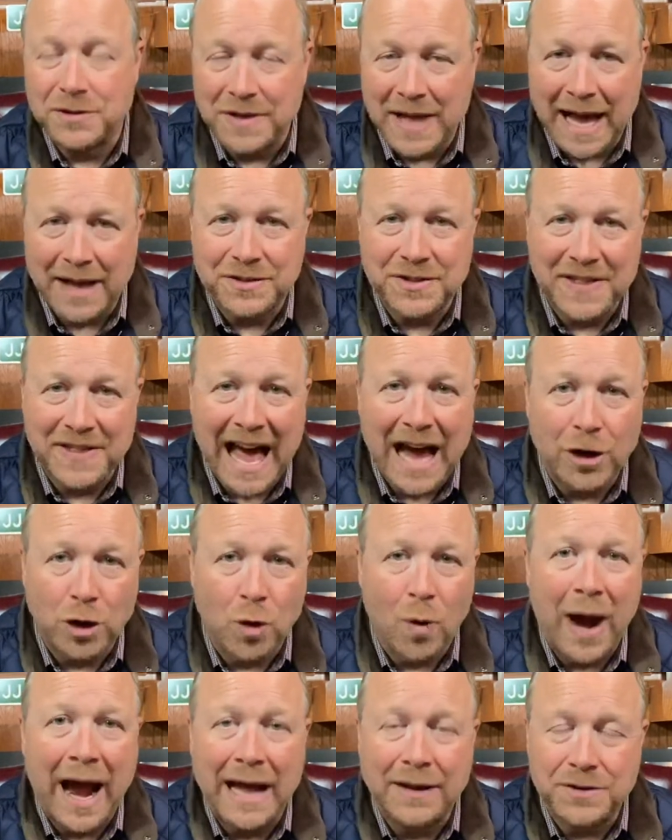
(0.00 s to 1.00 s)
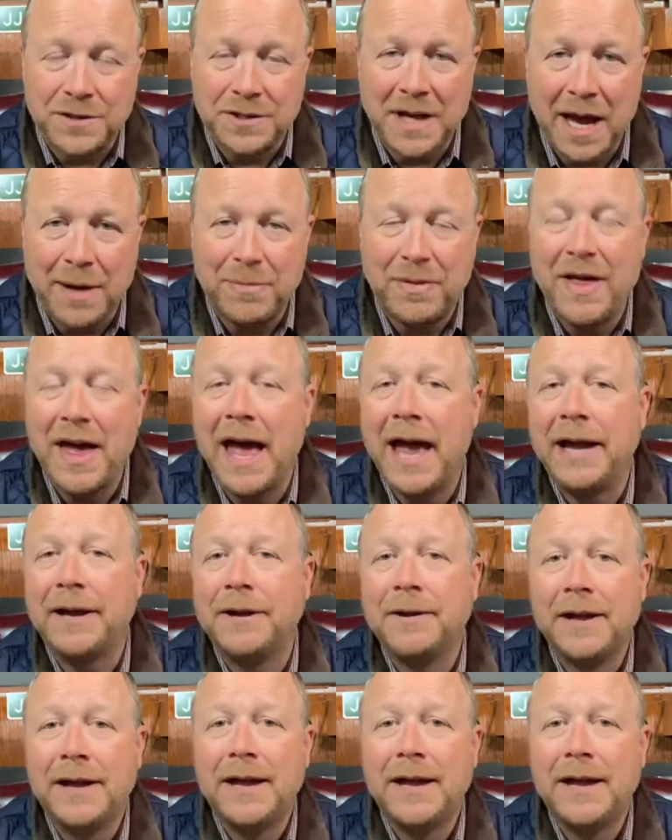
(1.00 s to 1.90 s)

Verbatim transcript: That's that grant, same thing.